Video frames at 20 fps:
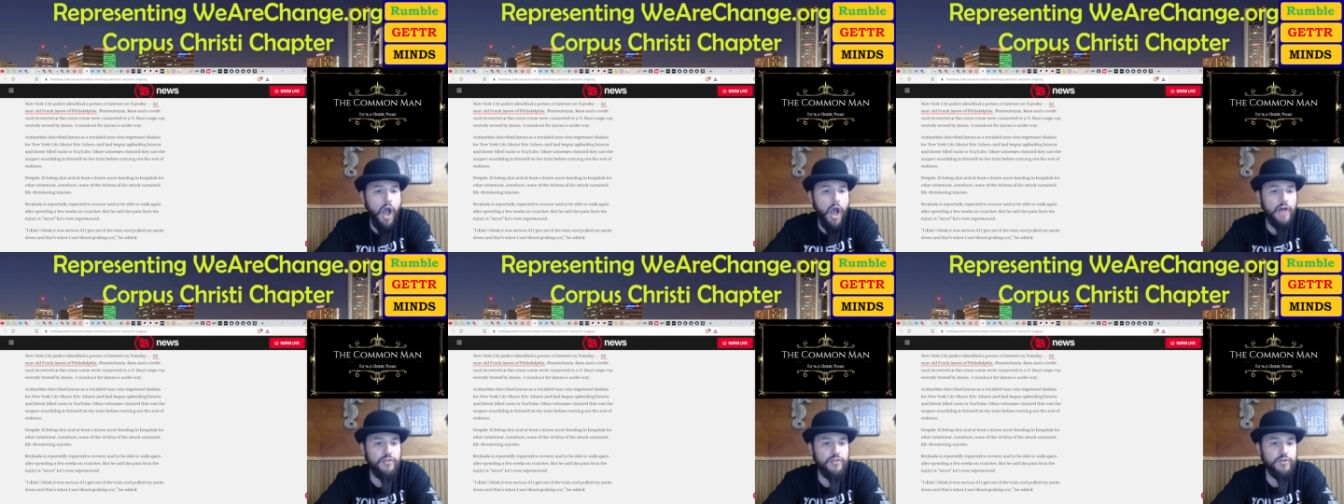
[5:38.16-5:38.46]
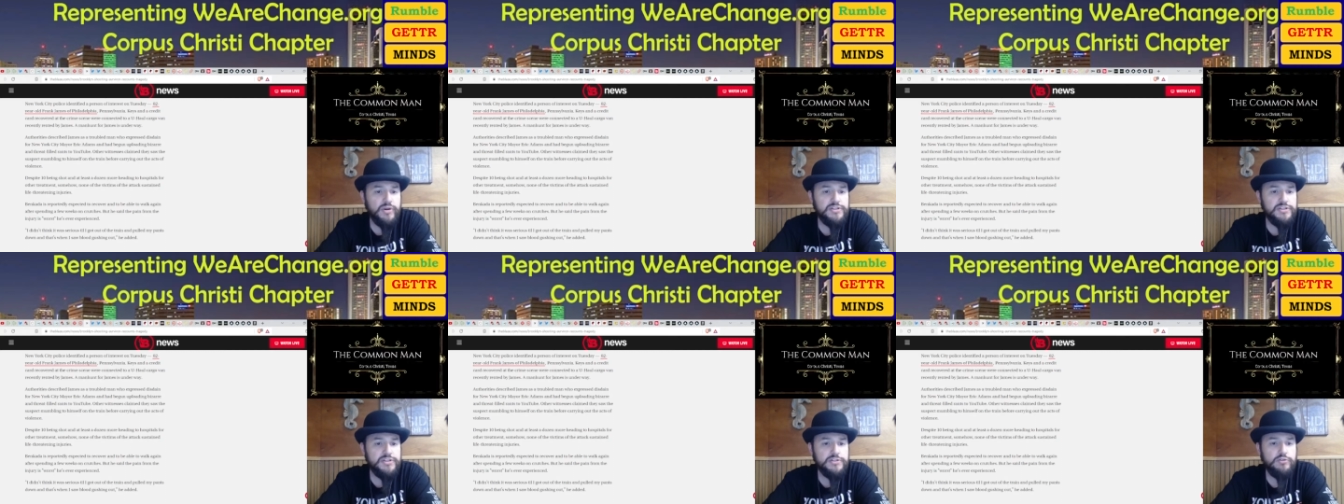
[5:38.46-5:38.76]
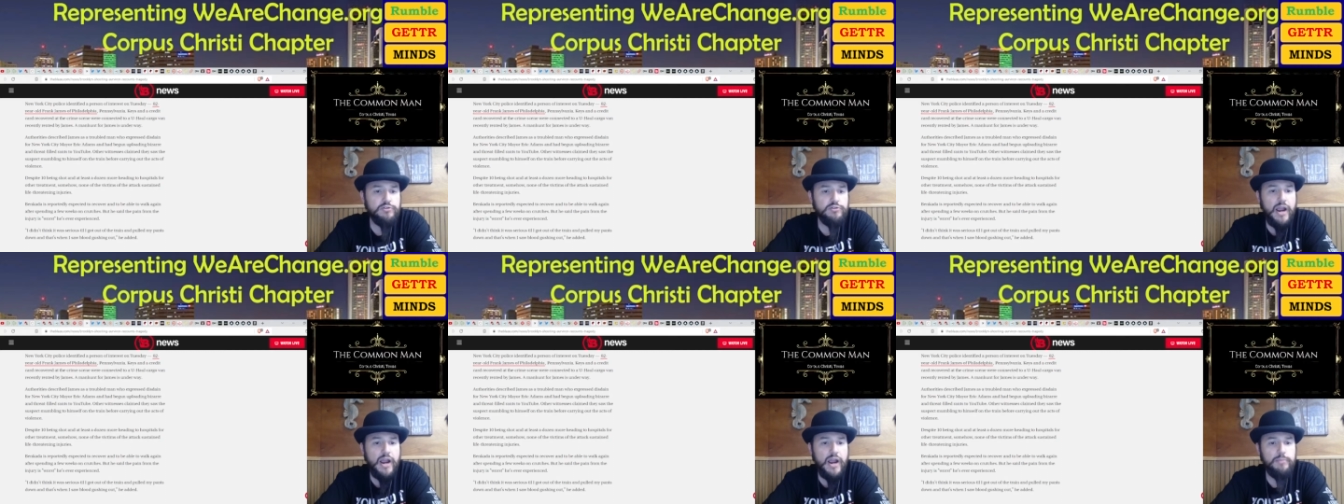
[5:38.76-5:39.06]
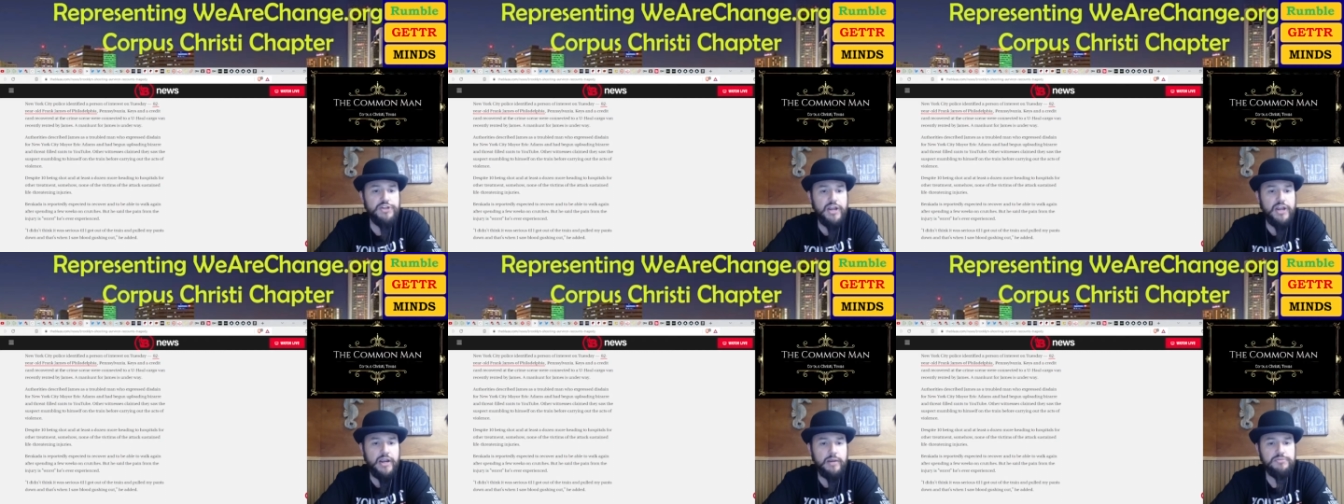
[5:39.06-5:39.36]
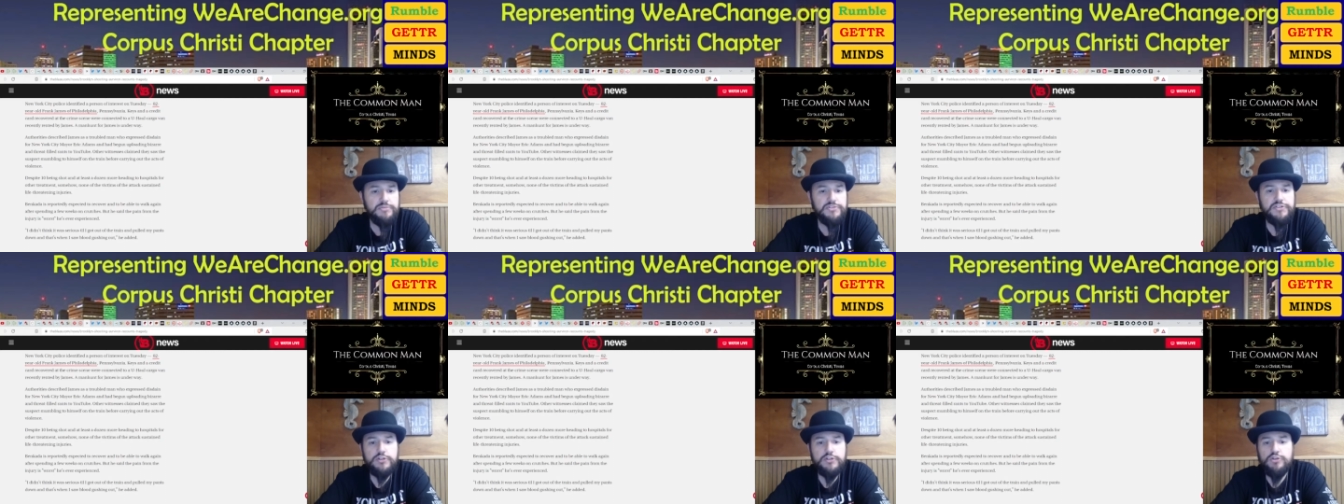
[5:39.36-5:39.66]
Authorities described
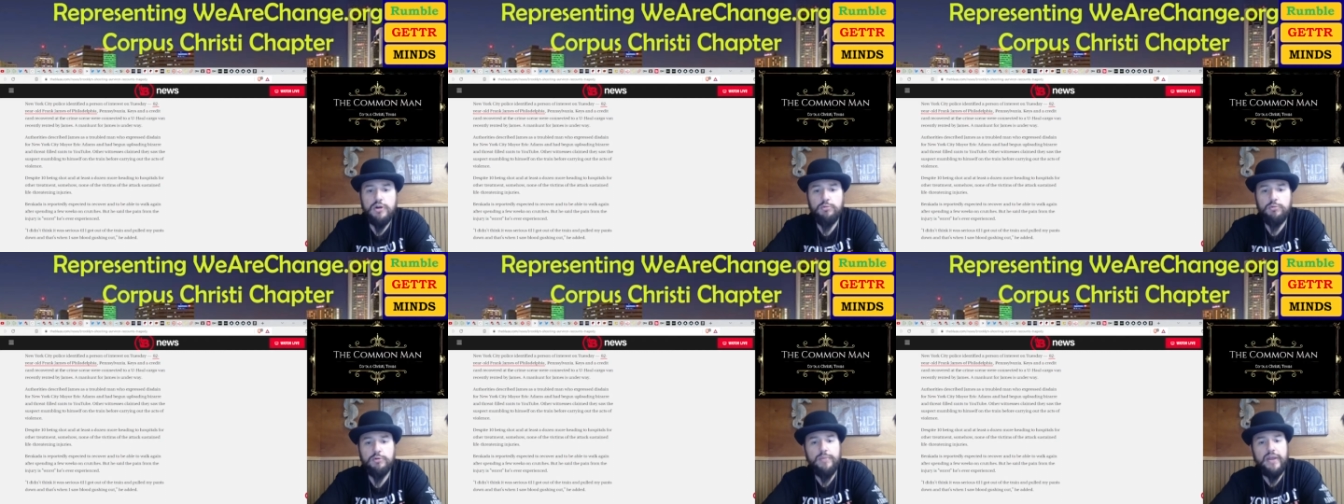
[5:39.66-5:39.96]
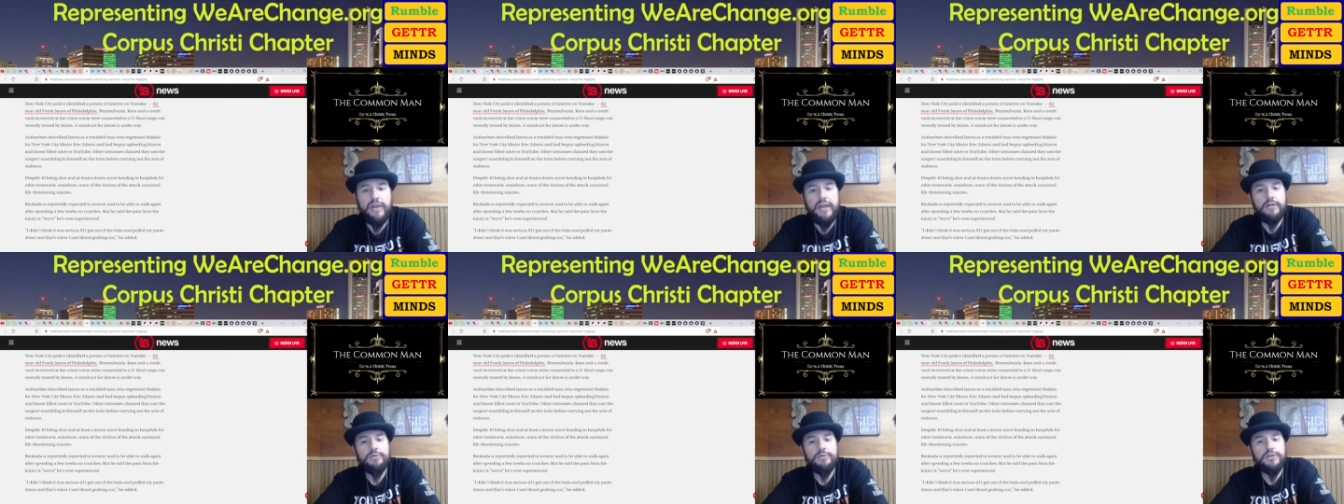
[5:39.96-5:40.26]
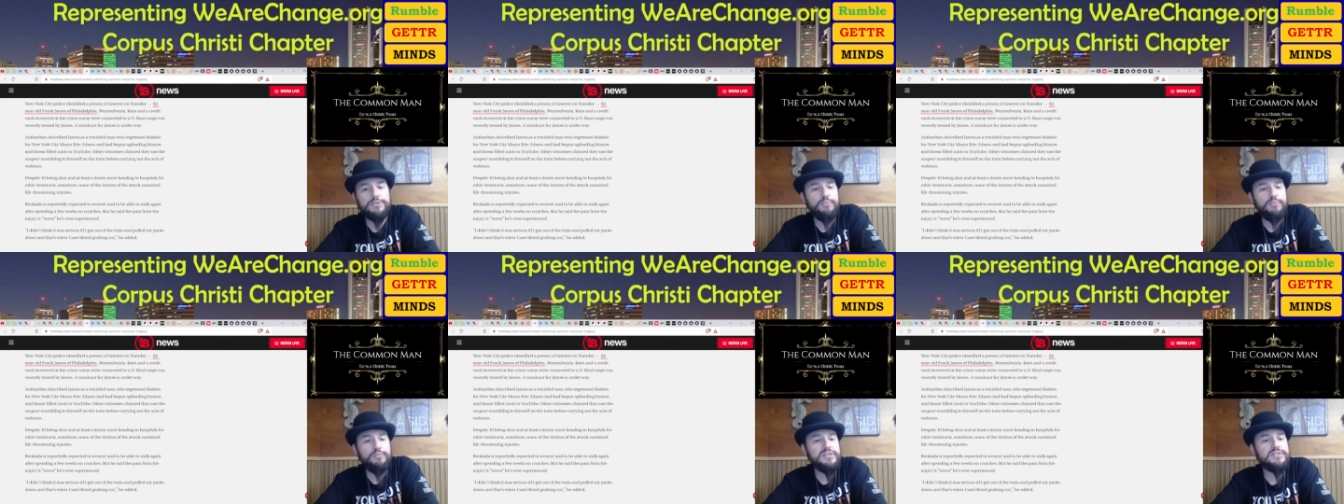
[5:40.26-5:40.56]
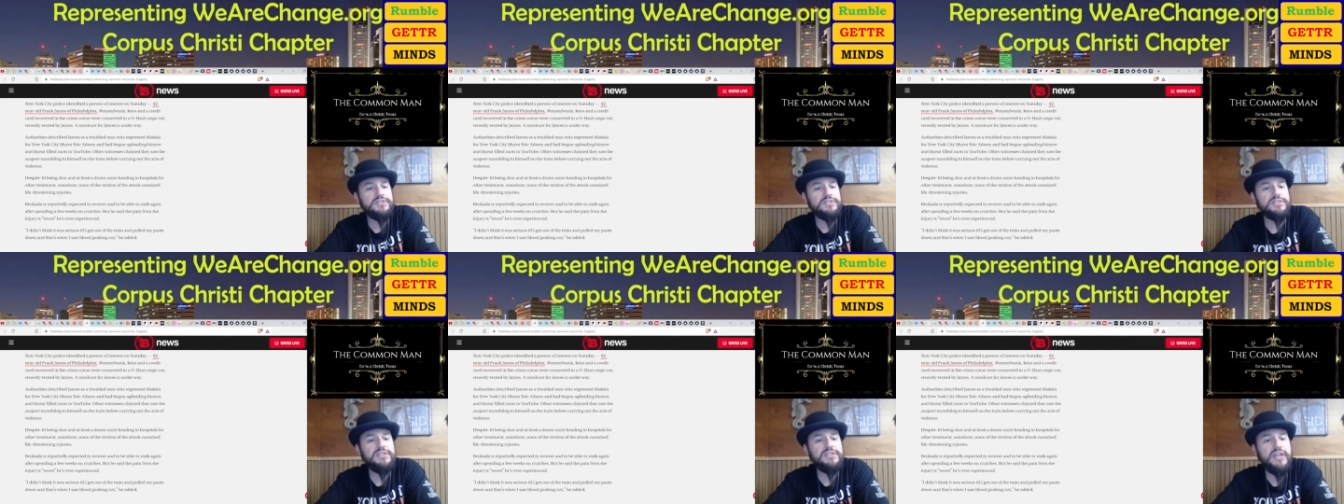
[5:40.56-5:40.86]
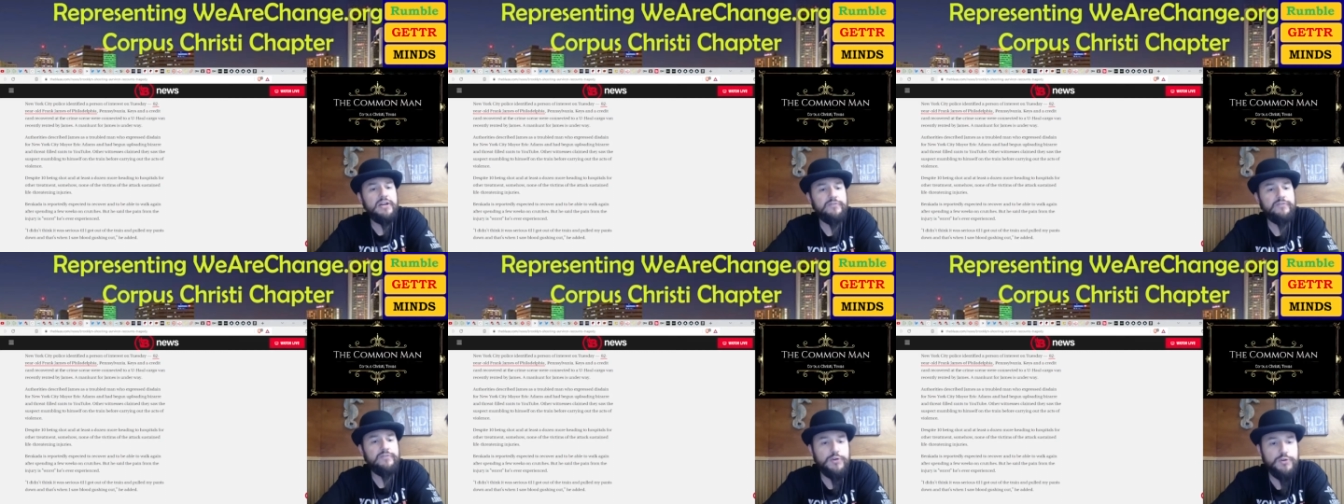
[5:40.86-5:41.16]
James as a troubled man who expressed
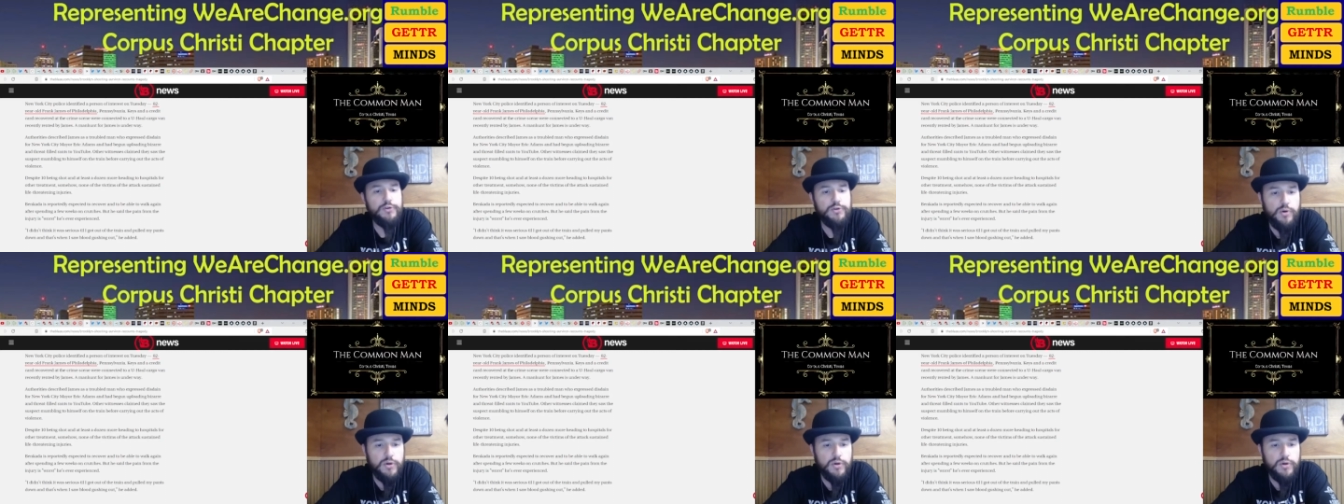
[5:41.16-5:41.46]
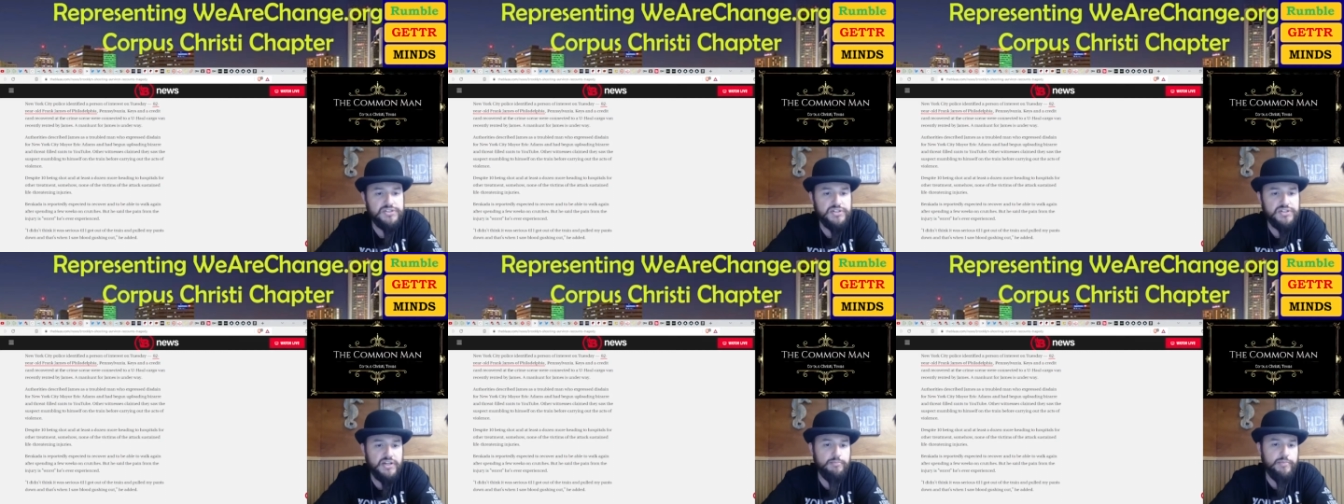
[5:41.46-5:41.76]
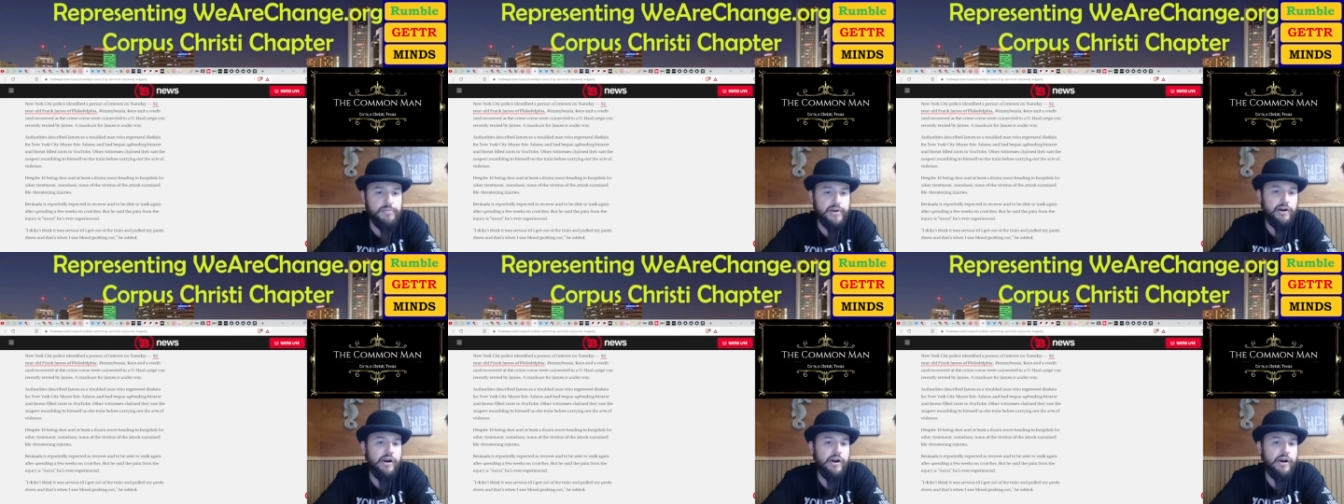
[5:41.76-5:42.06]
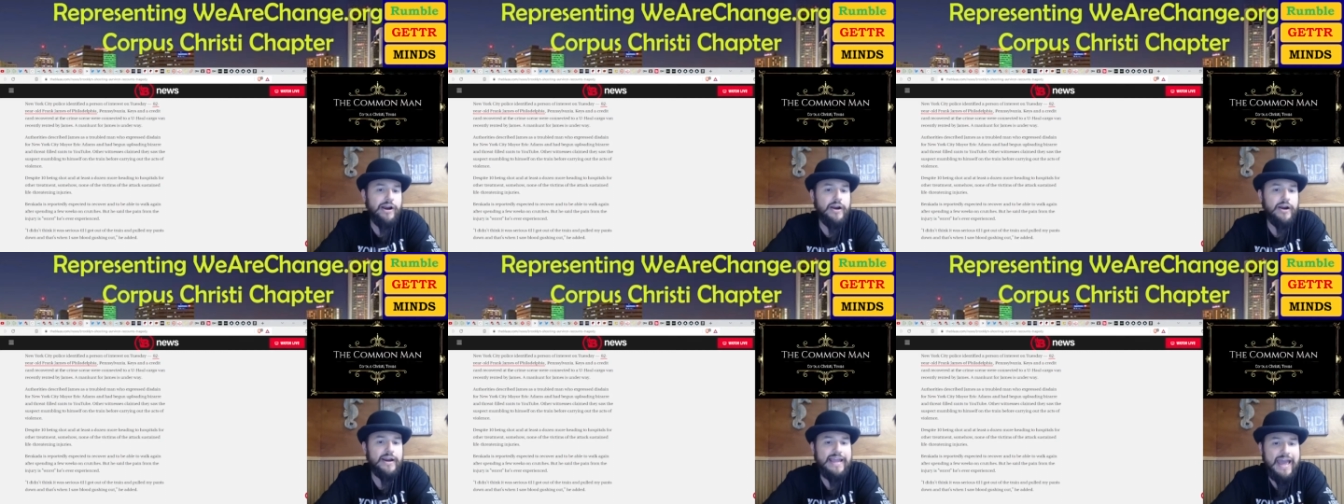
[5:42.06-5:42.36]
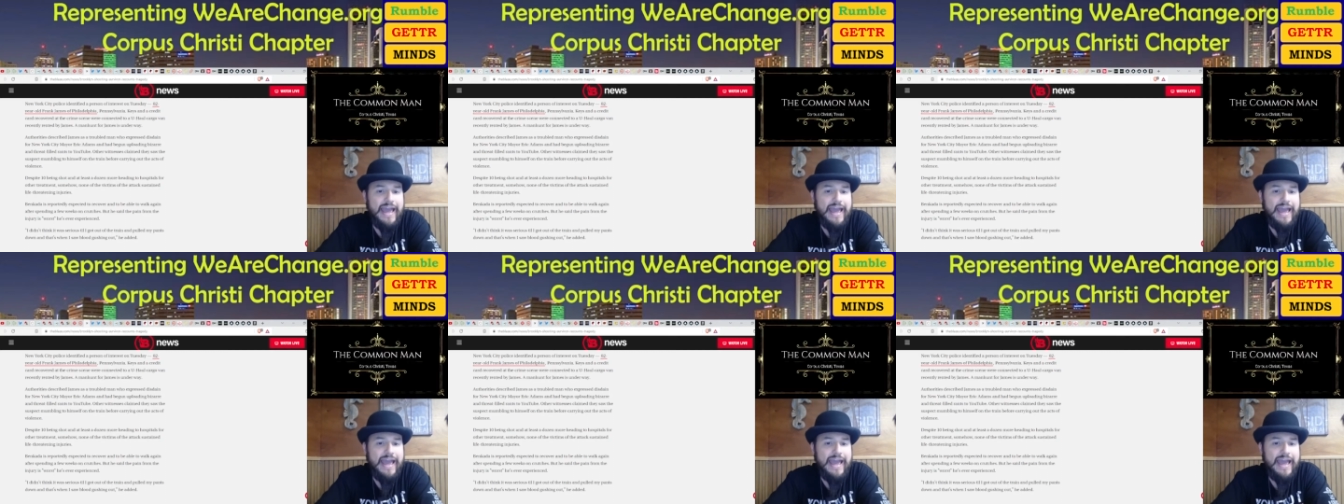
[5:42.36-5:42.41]
disdain for New York City Mayor Eric